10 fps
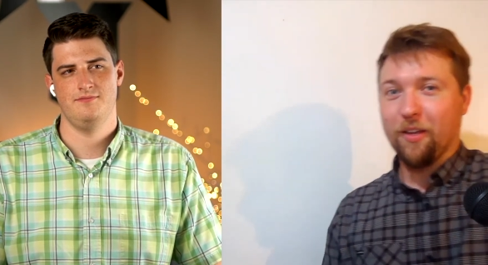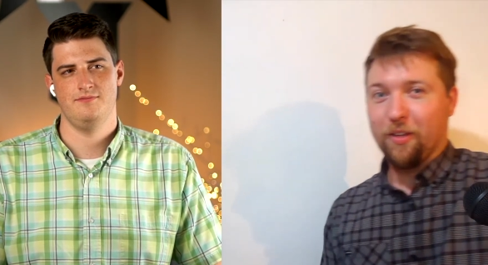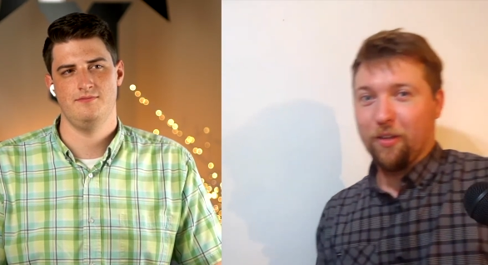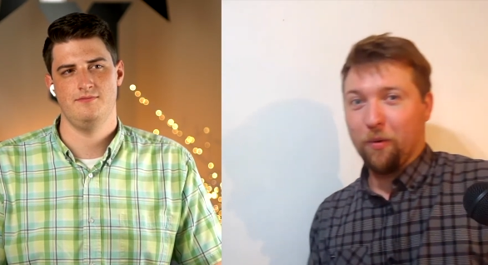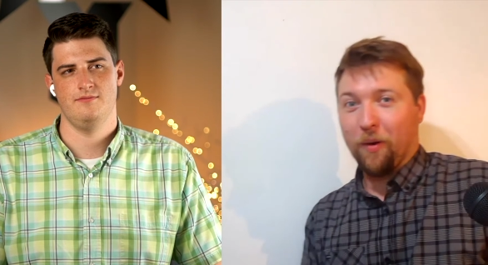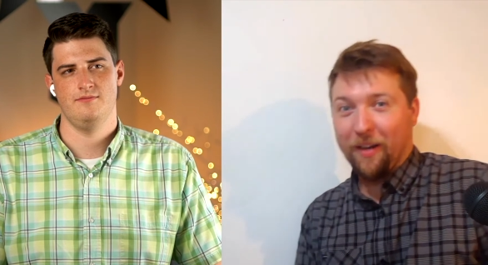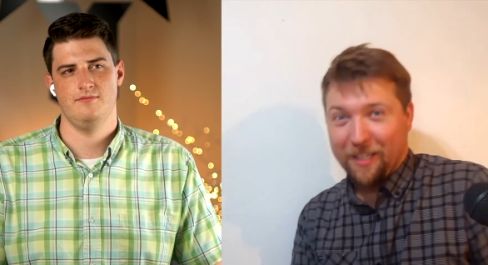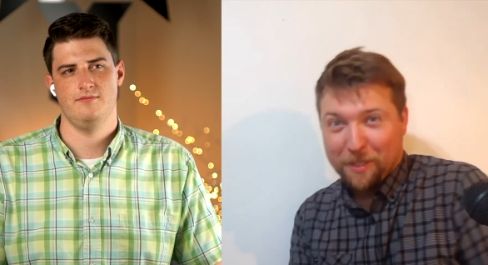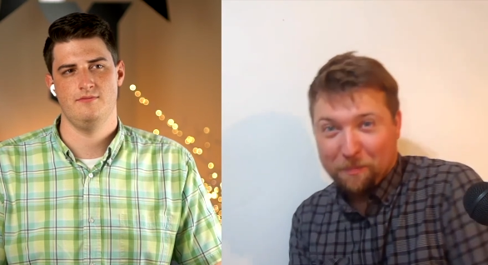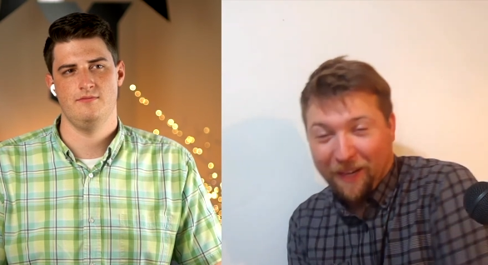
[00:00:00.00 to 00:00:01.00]
Speaker 1: "You weren't
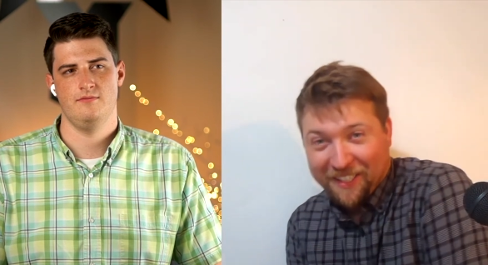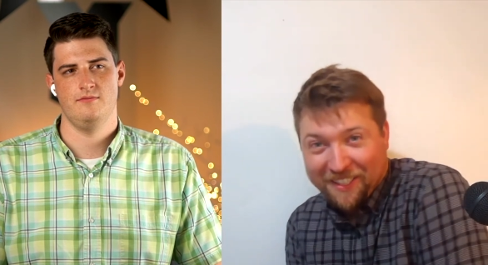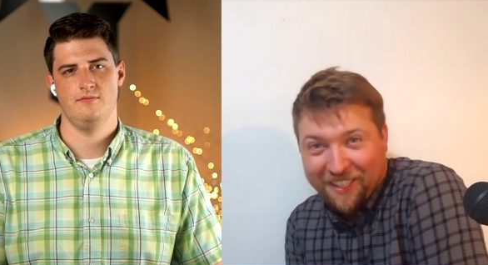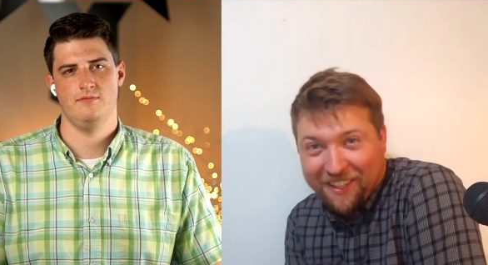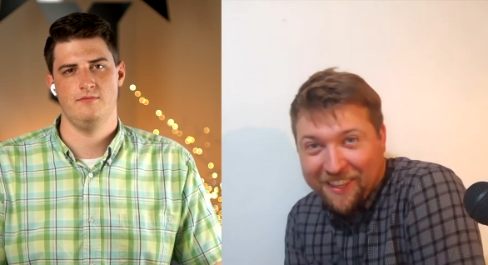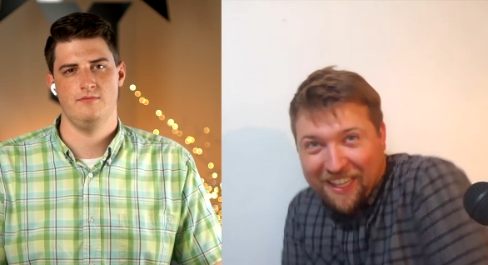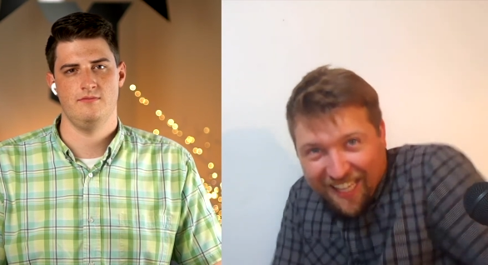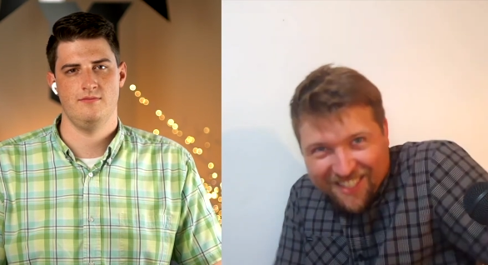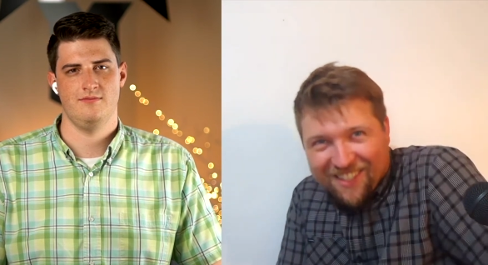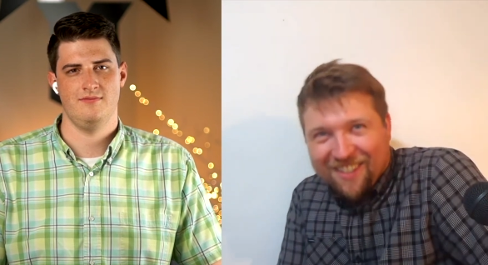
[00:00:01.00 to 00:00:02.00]
expecting
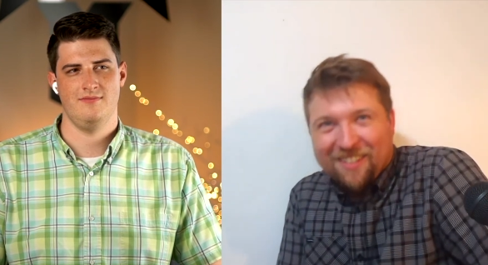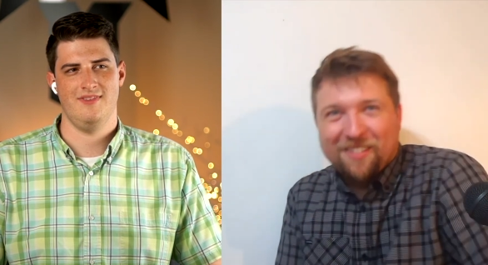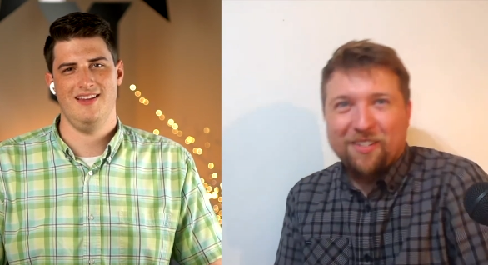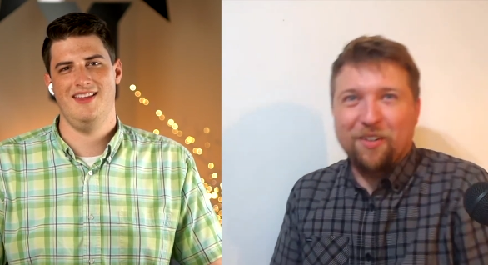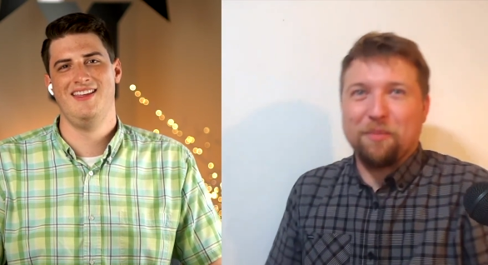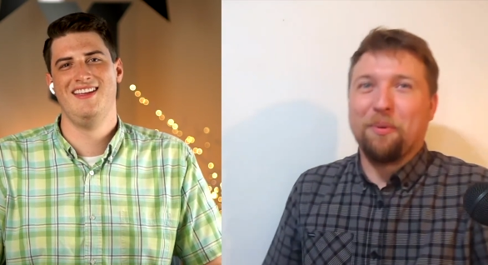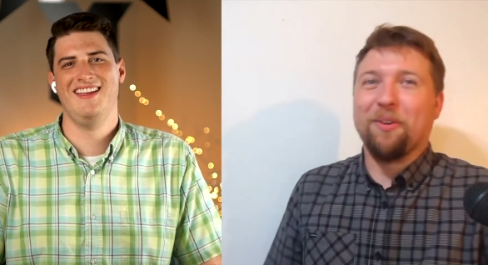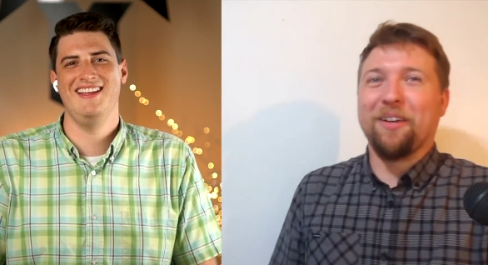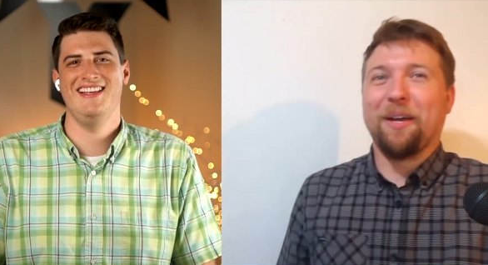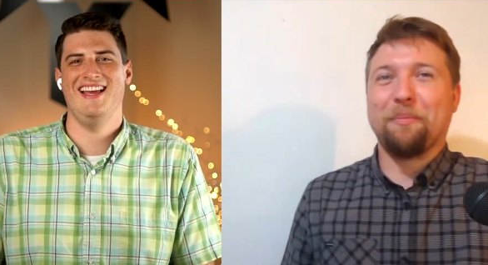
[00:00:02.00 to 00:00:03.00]
this," and starts pulling up her